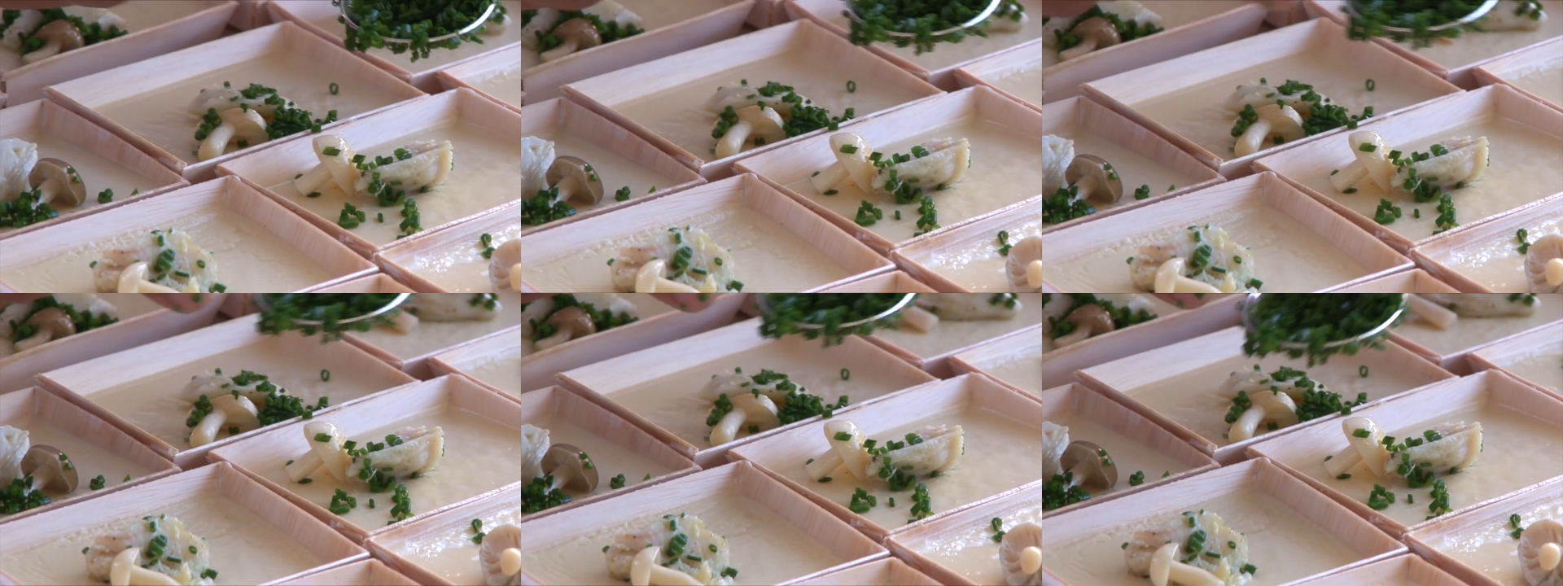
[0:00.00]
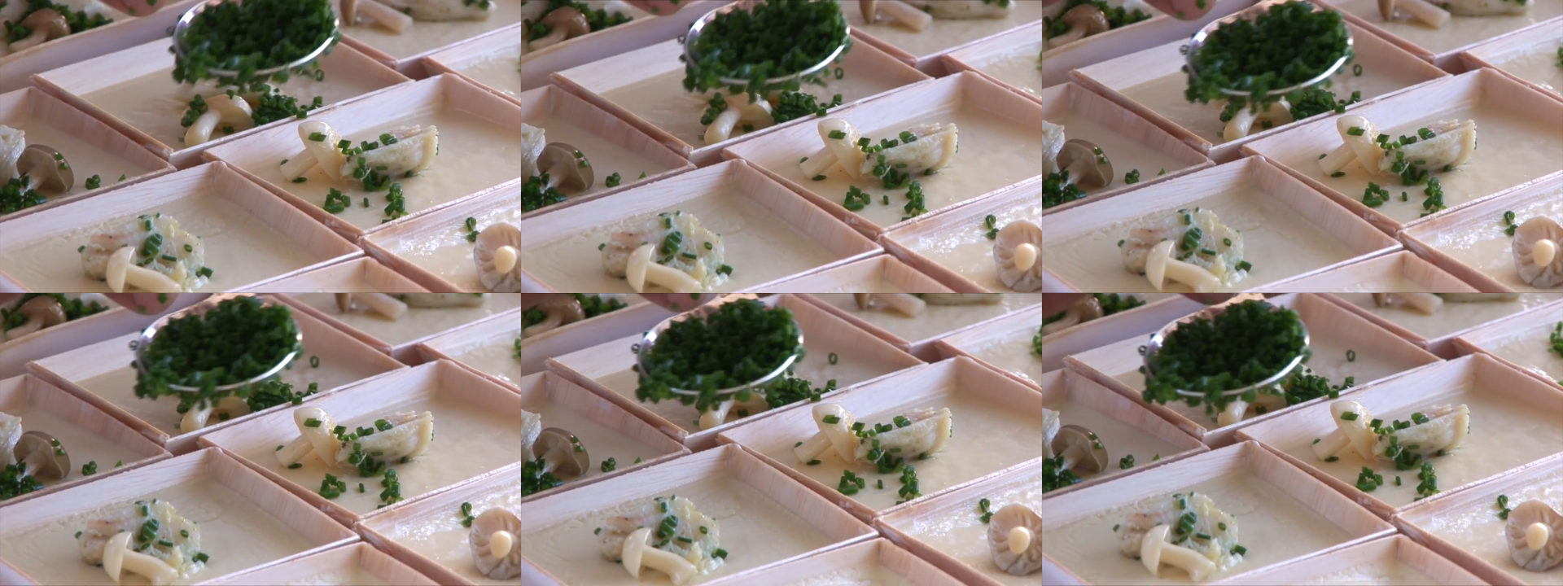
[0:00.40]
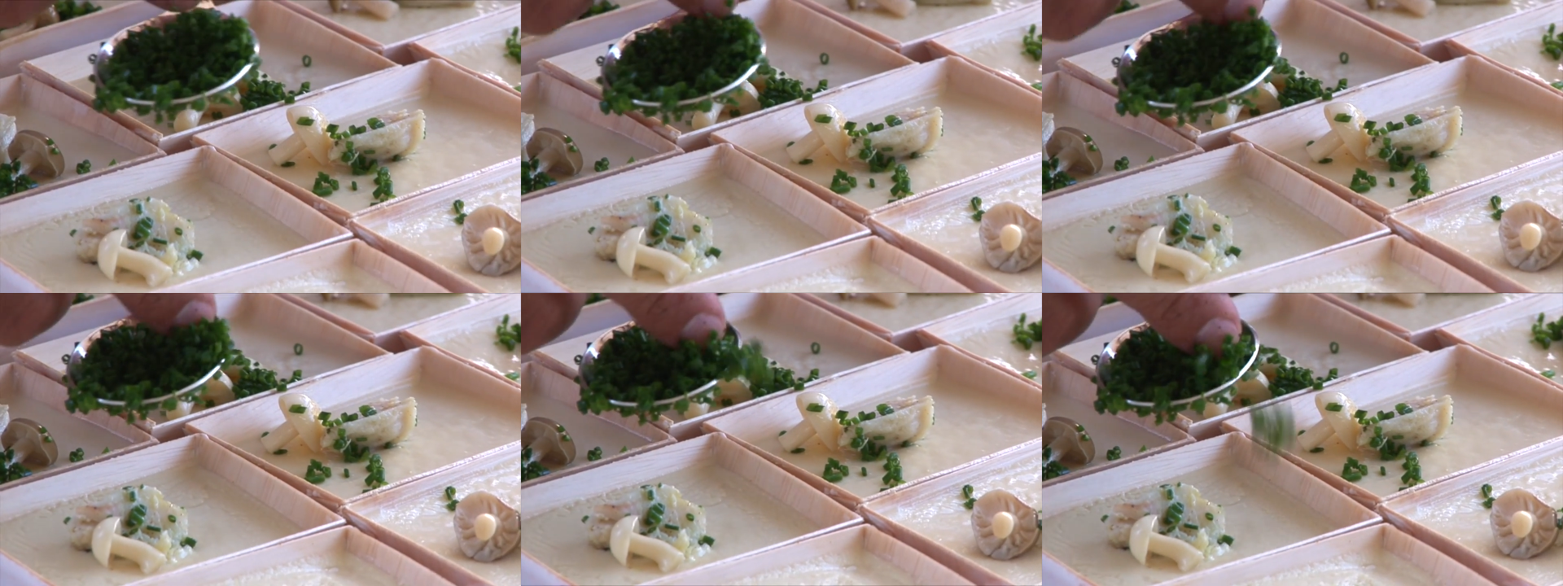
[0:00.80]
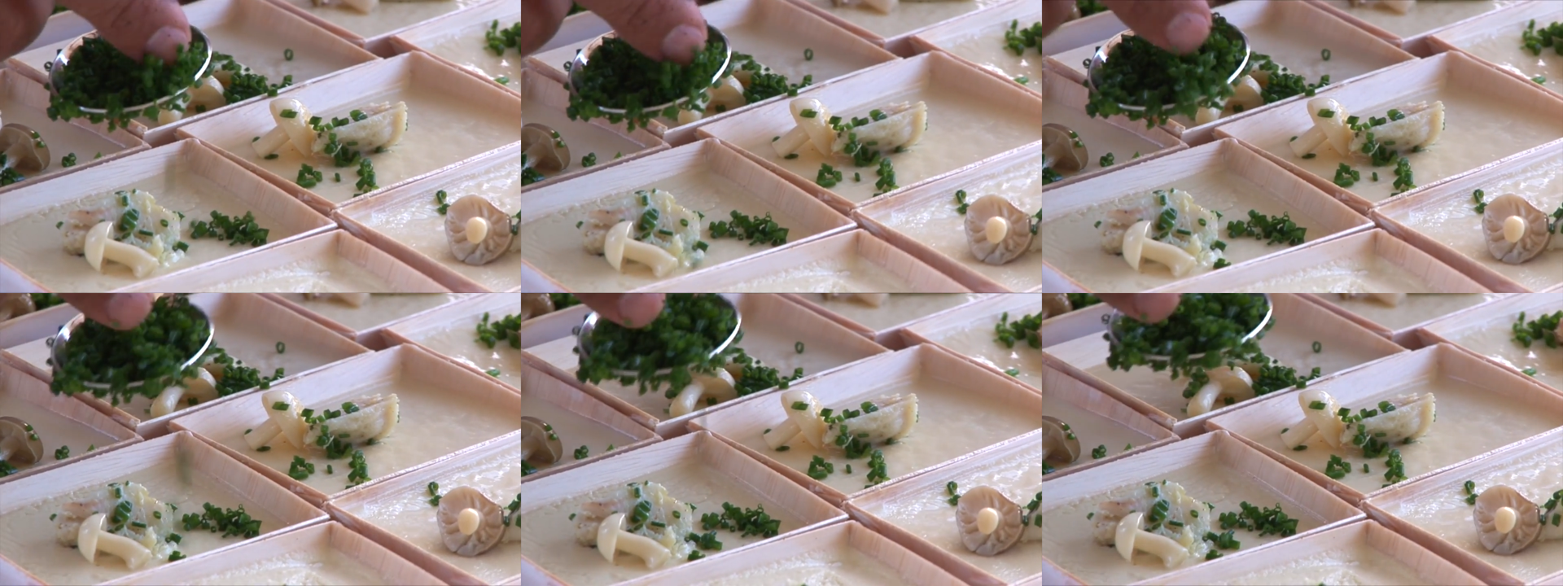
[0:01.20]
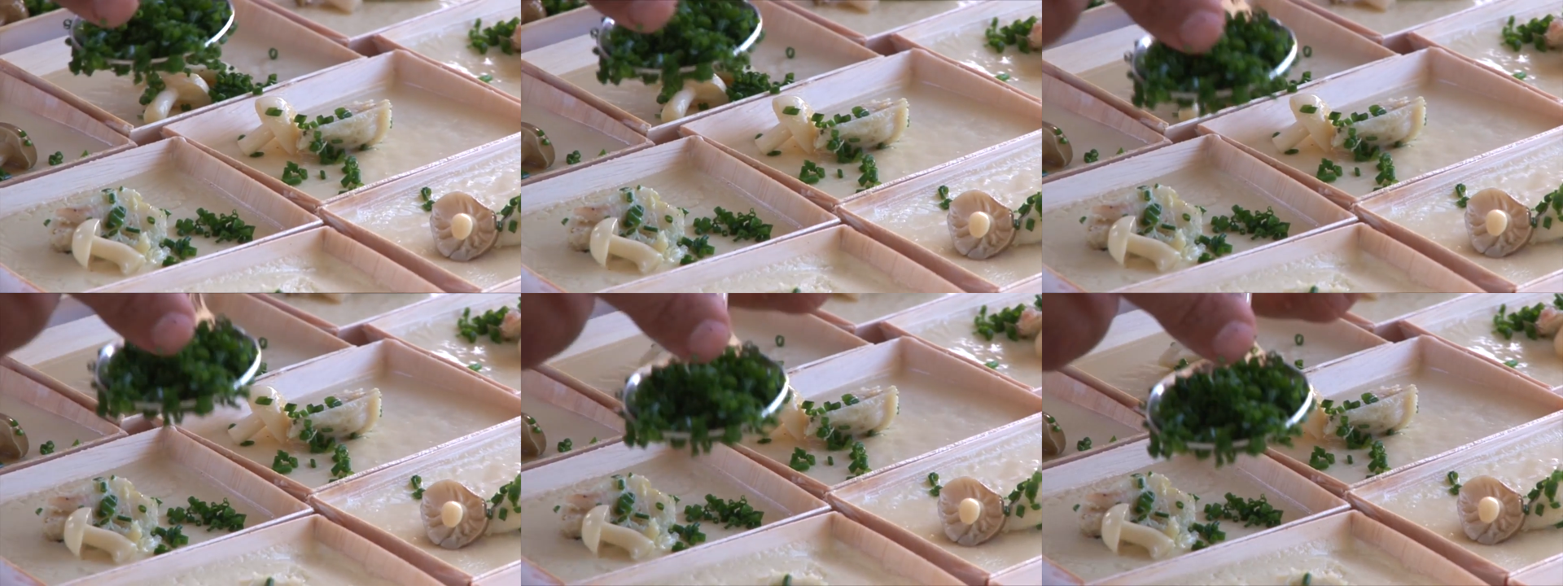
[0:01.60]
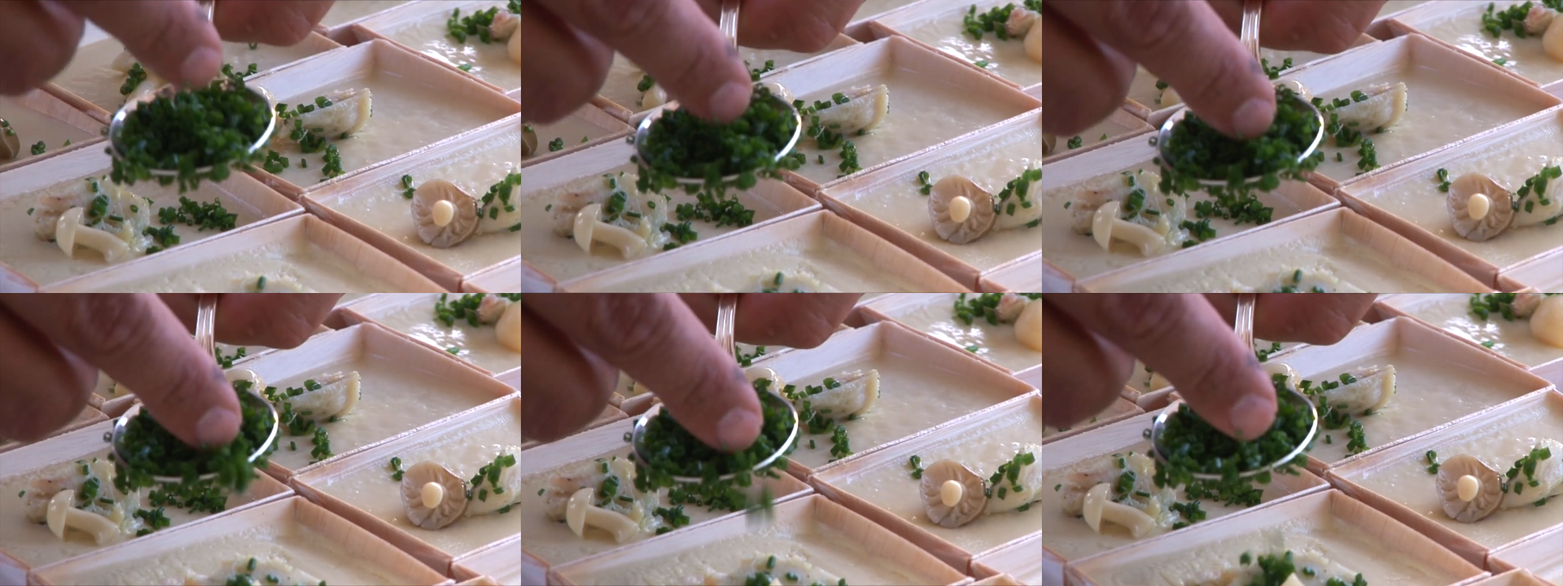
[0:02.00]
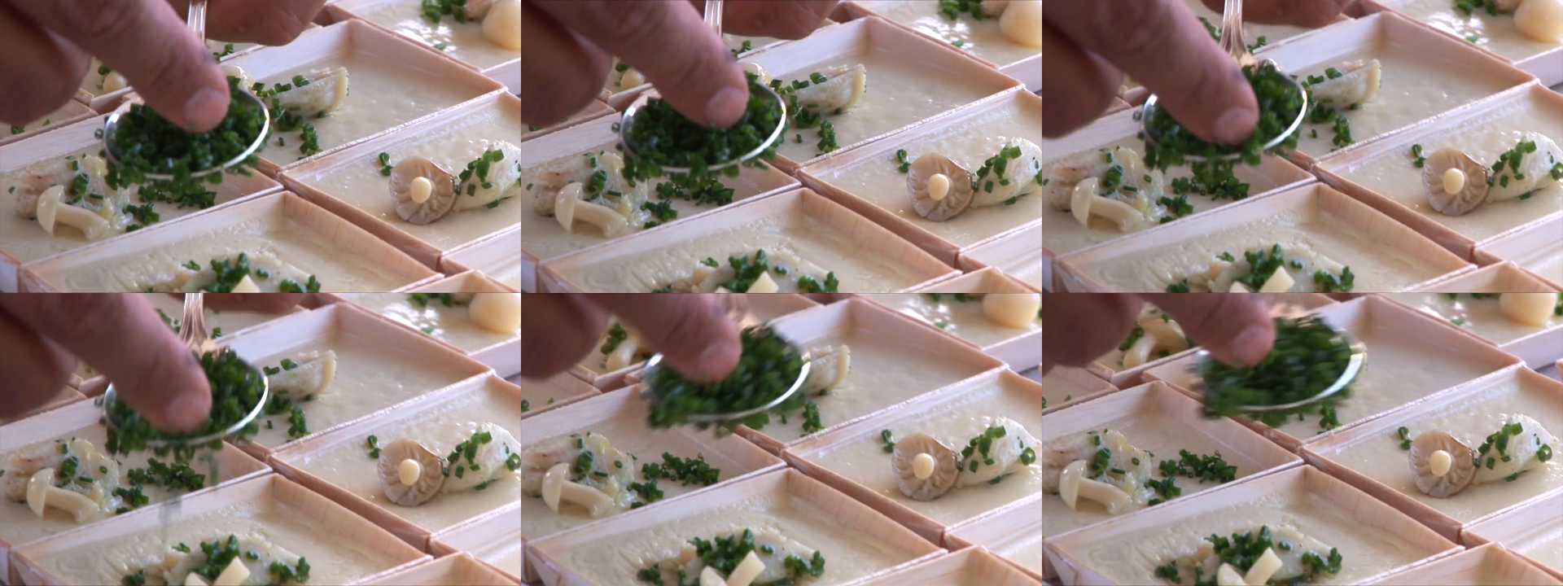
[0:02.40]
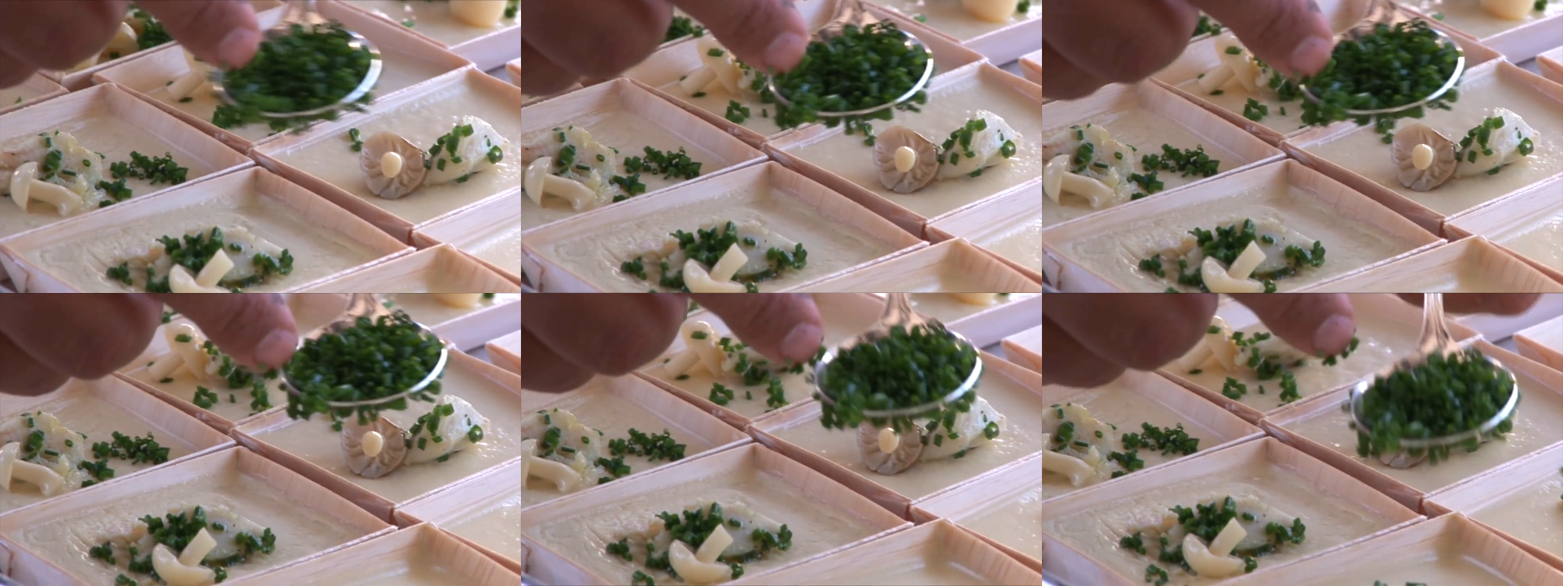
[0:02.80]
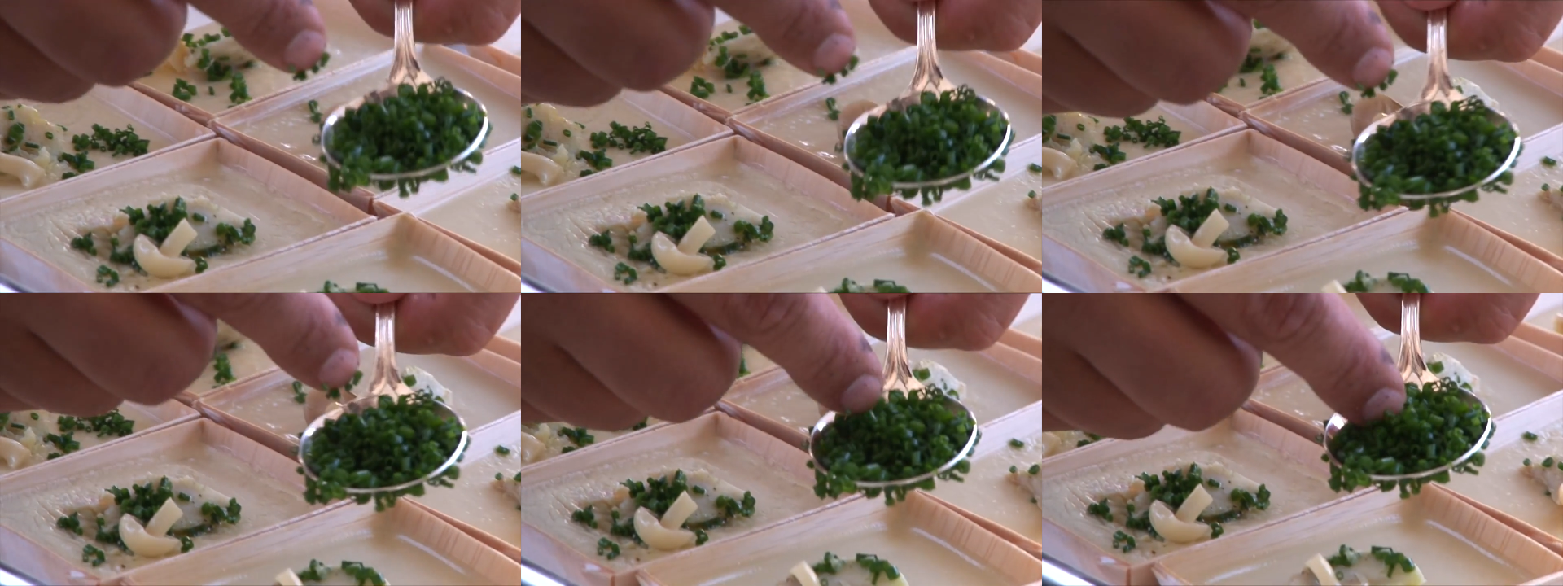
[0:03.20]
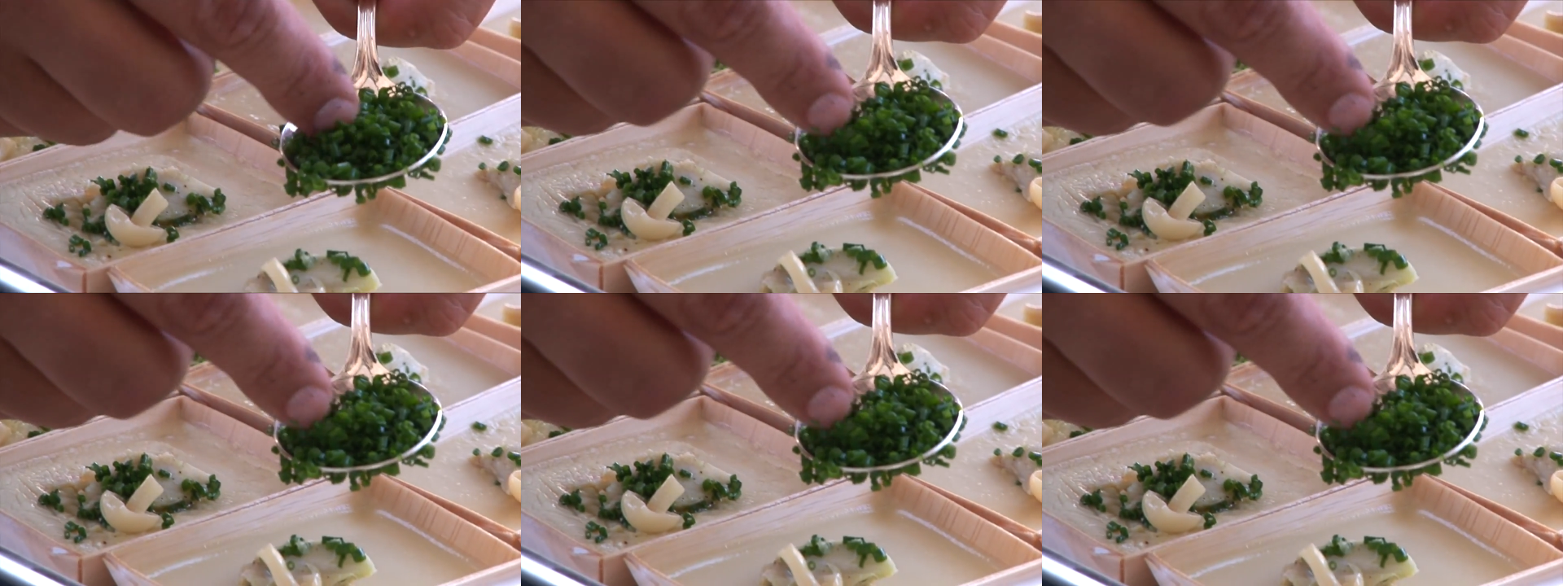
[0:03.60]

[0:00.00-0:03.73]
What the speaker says: (no speaker visible)